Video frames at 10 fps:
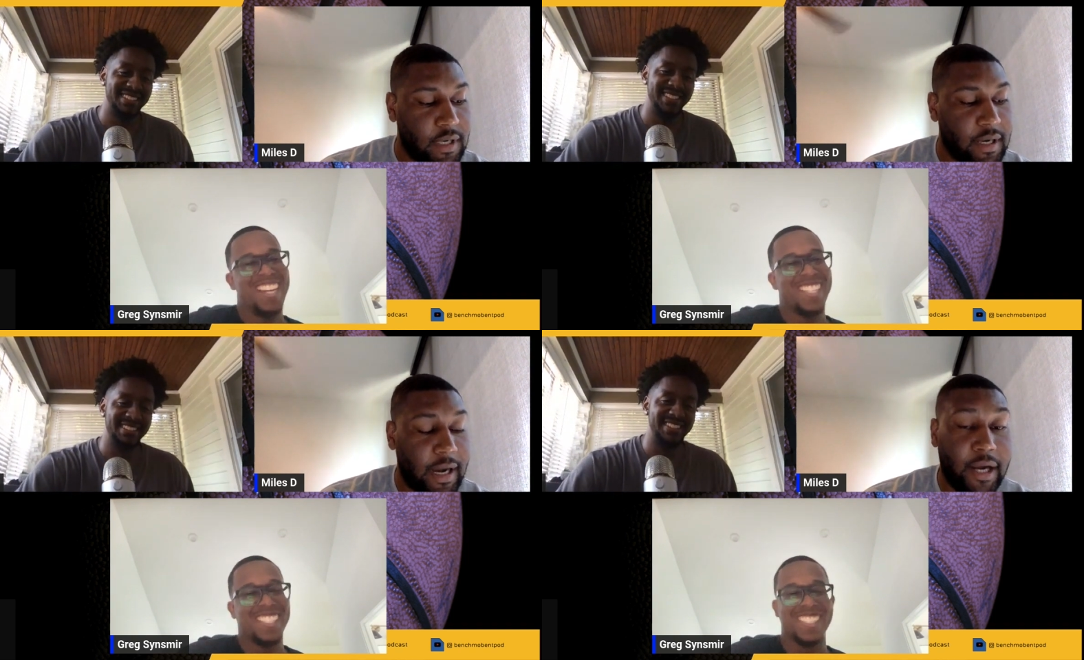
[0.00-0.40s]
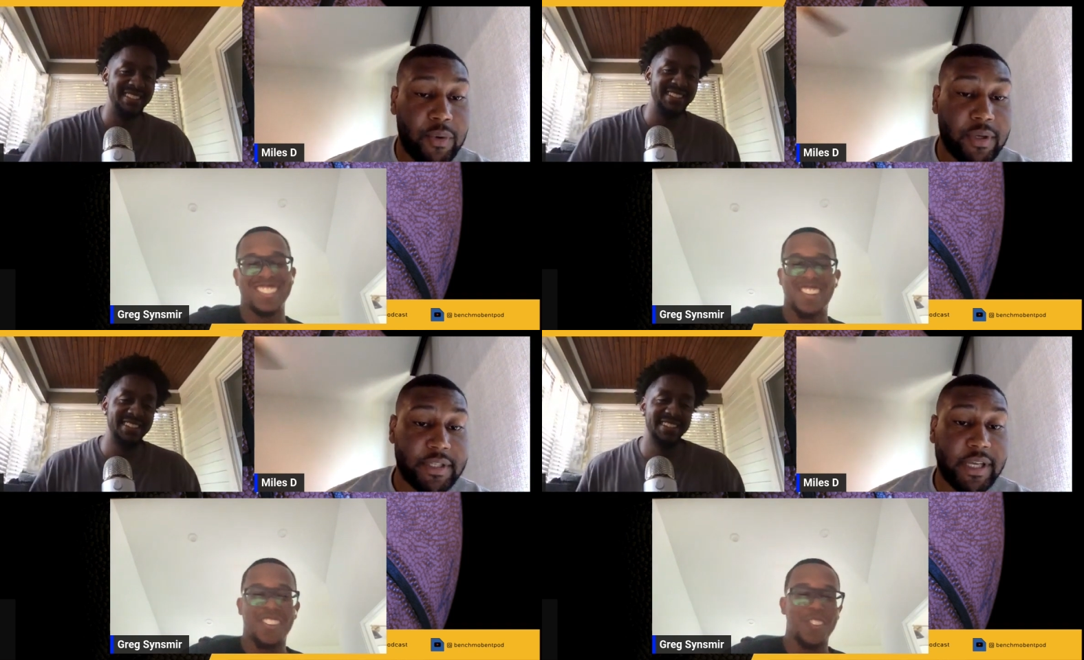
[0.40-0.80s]
Speaker 1: I don't
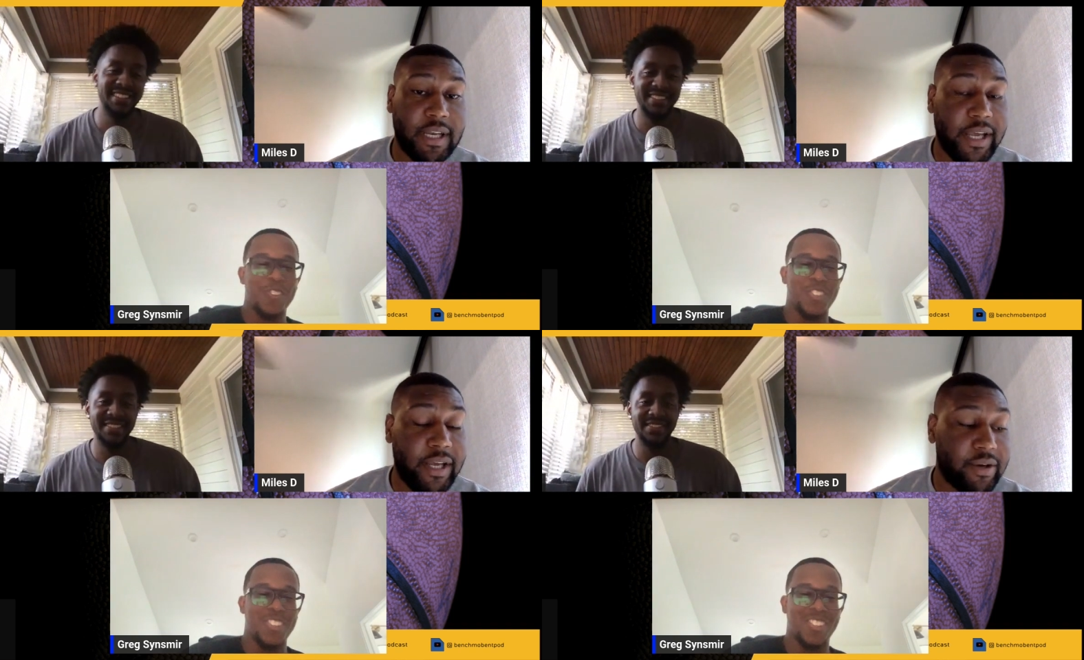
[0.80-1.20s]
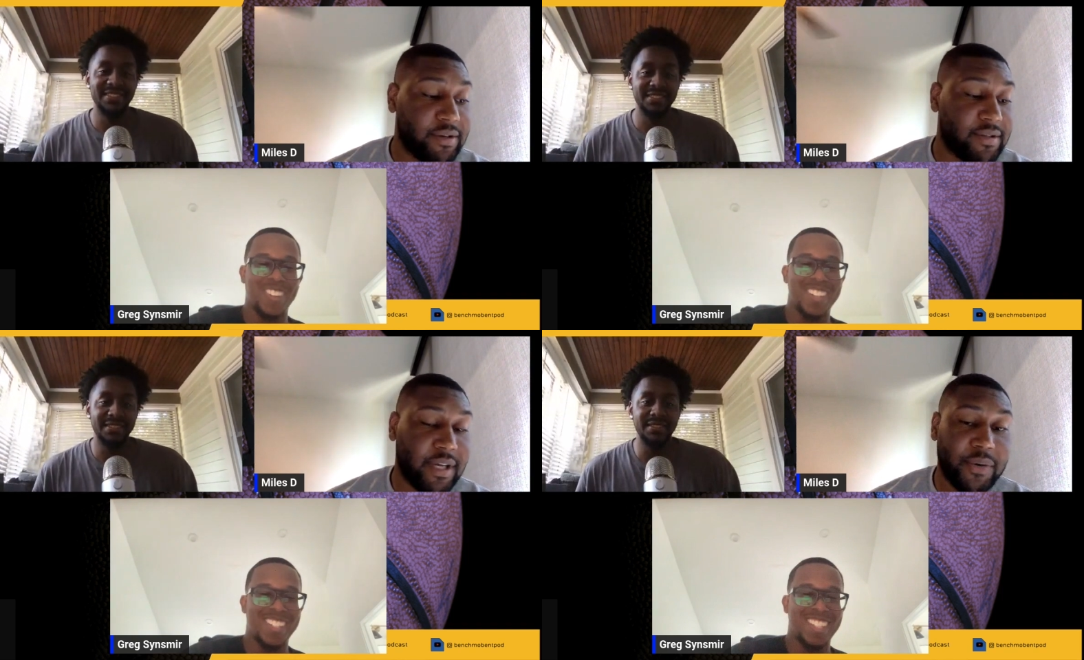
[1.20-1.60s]
want to
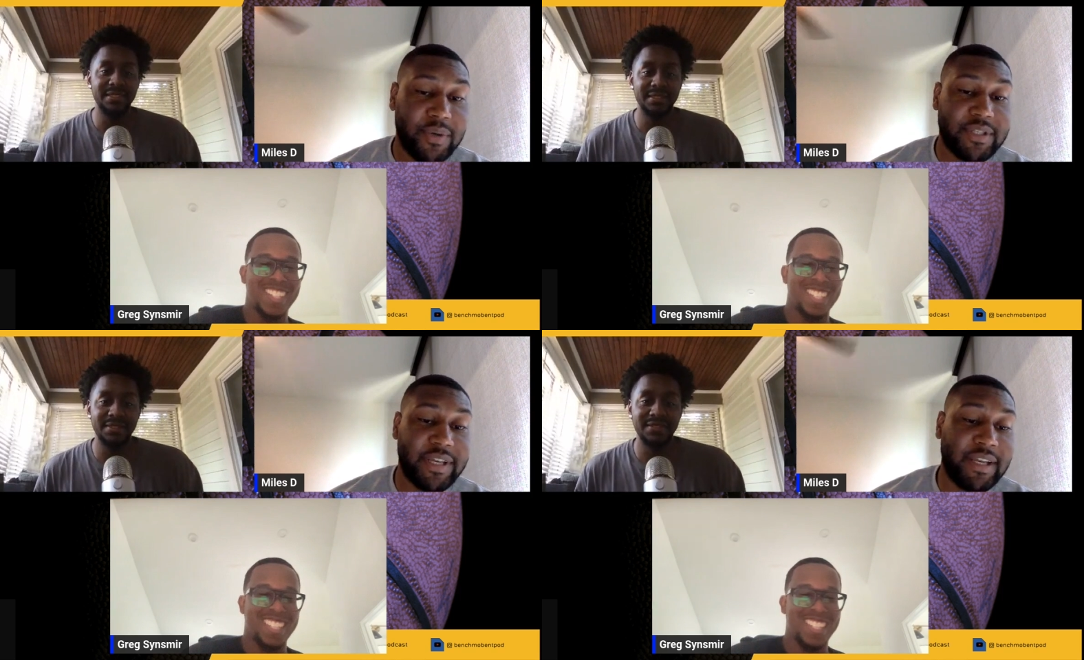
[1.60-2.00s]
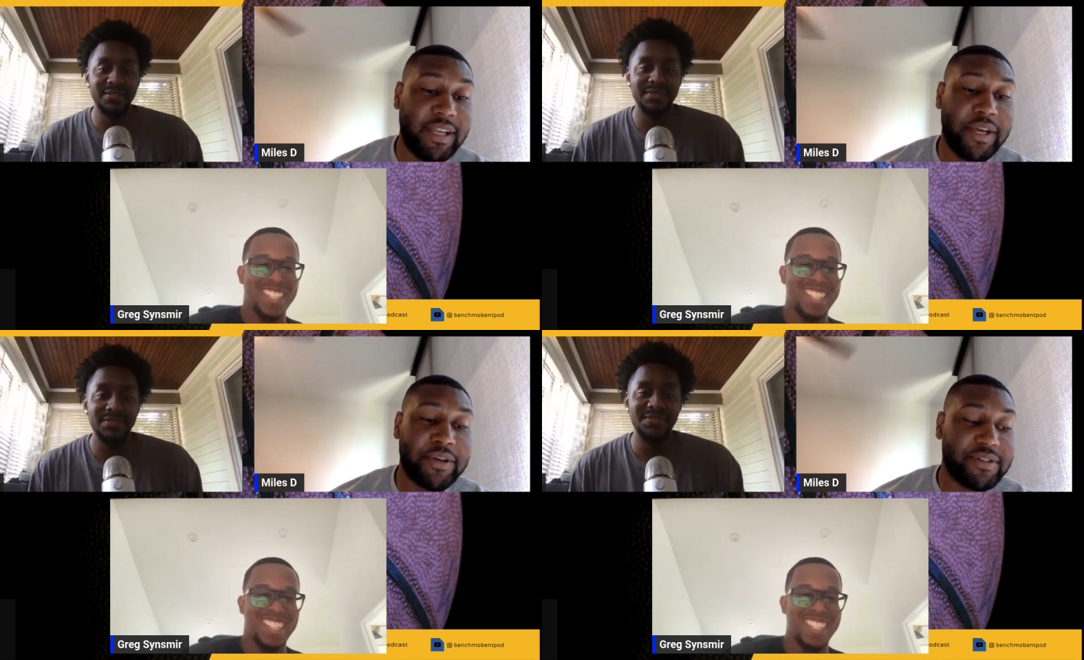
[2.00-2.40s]
say the
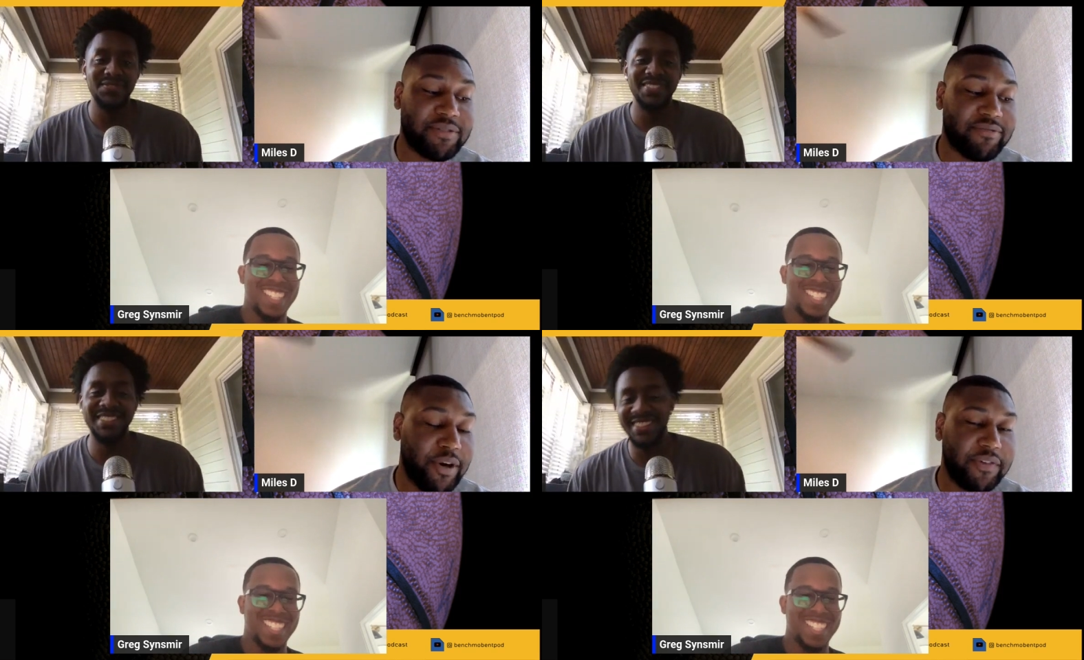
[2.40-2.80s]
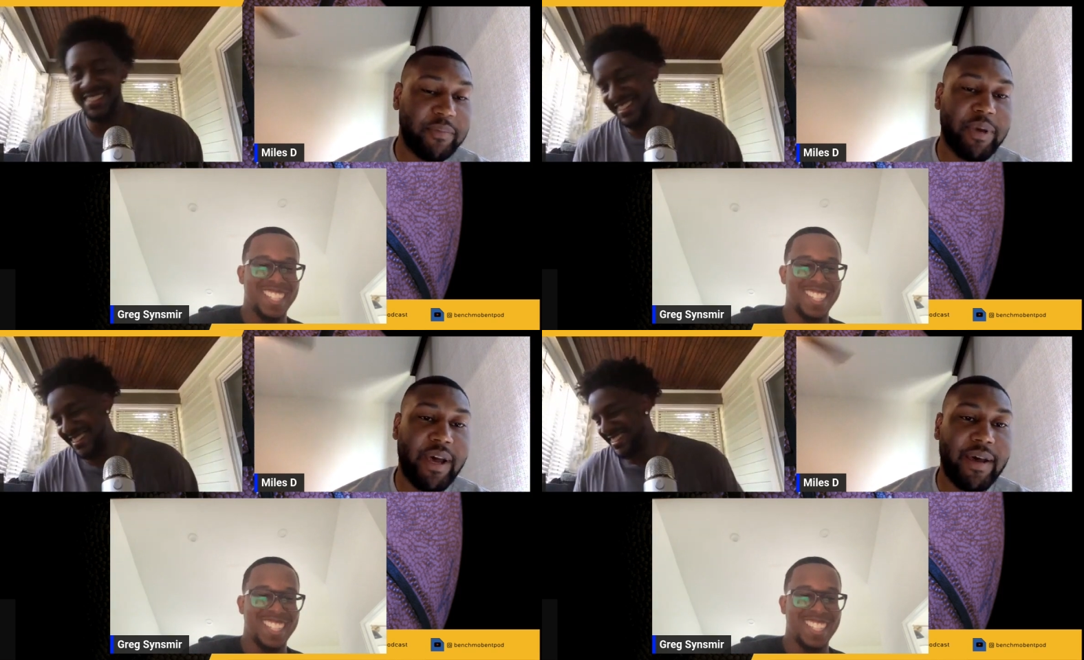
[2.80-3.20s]
Lakers right off the
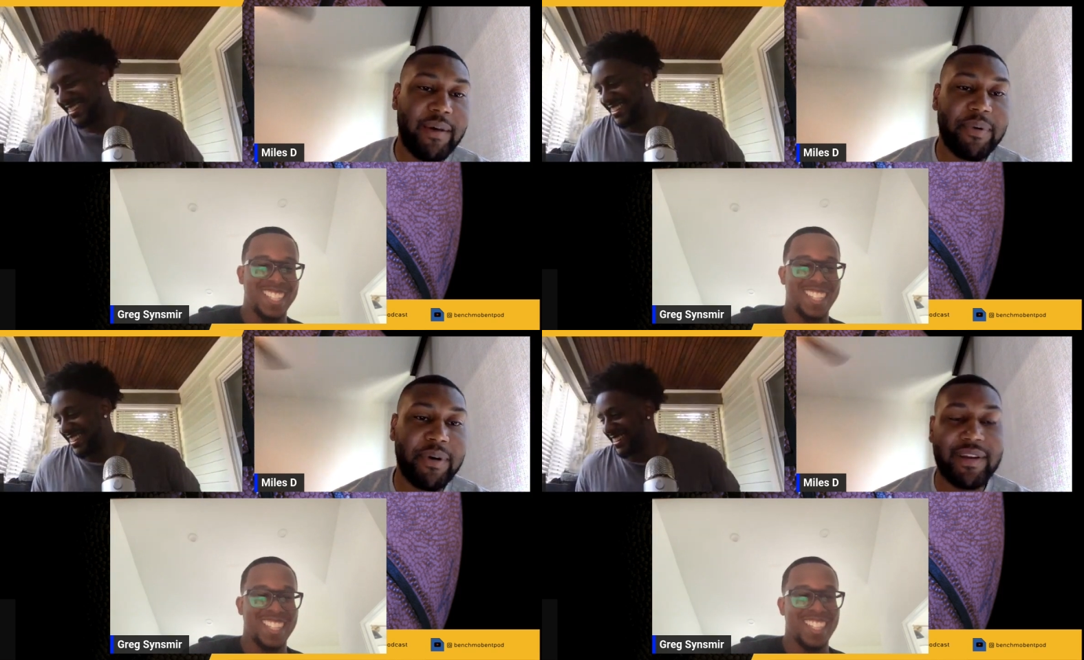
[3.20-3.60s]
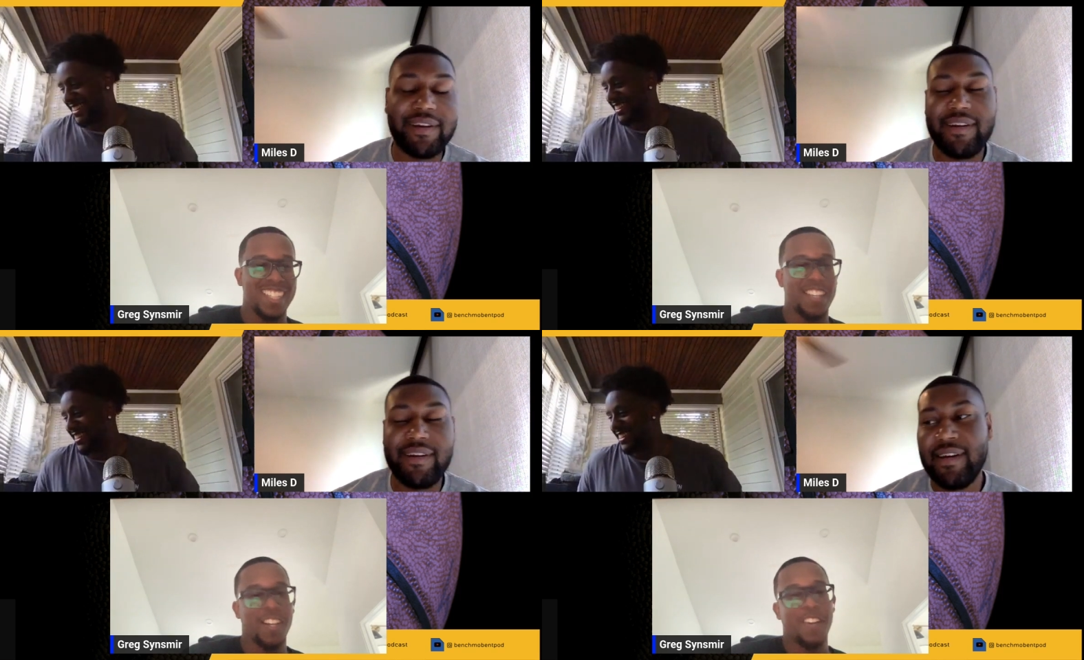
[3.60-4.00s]
bat, but
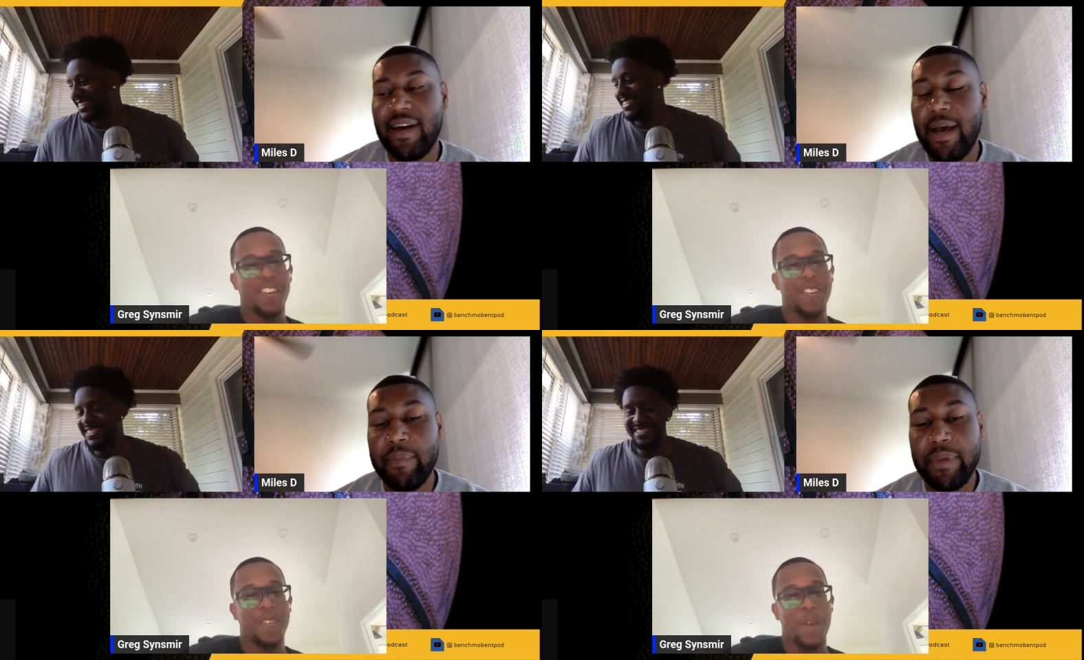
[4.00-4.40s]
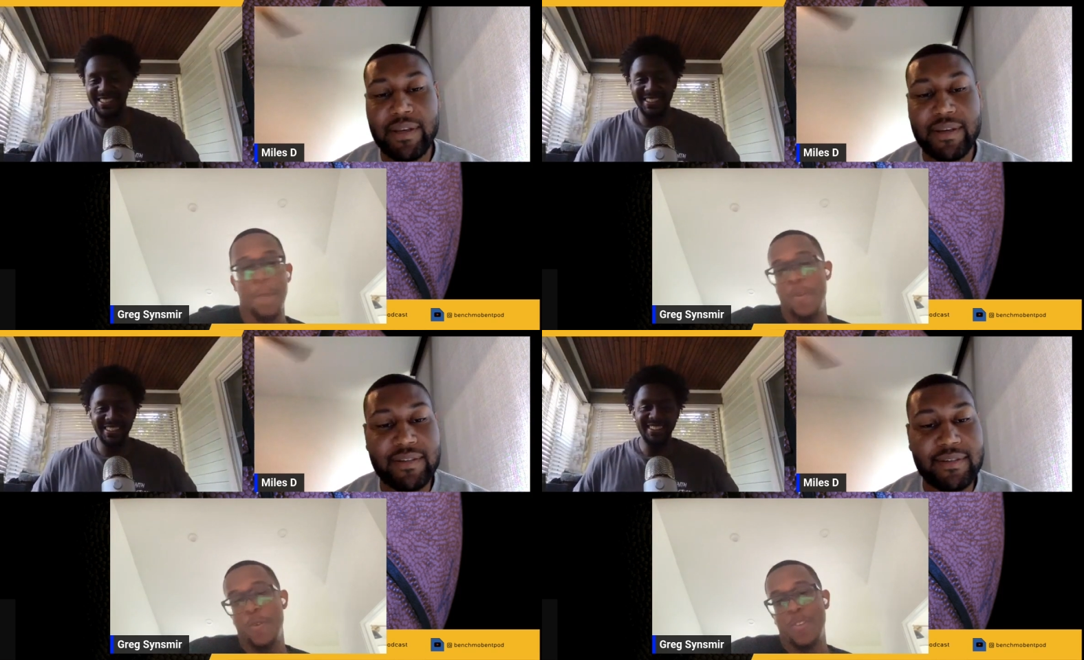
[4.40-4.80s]
I mean, I
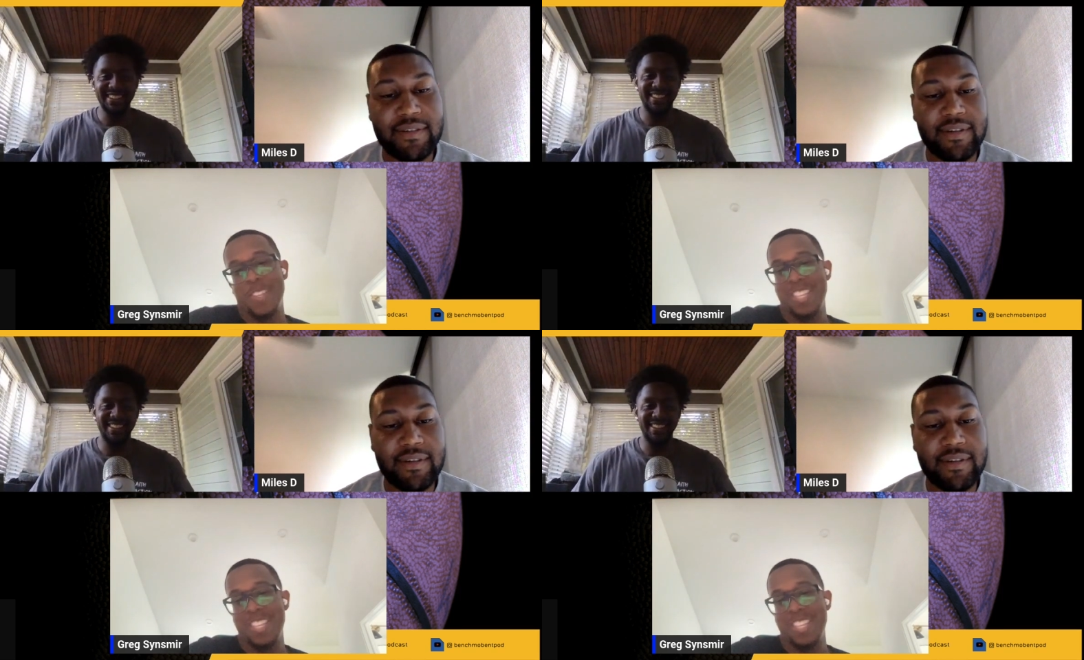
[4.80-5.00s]
mean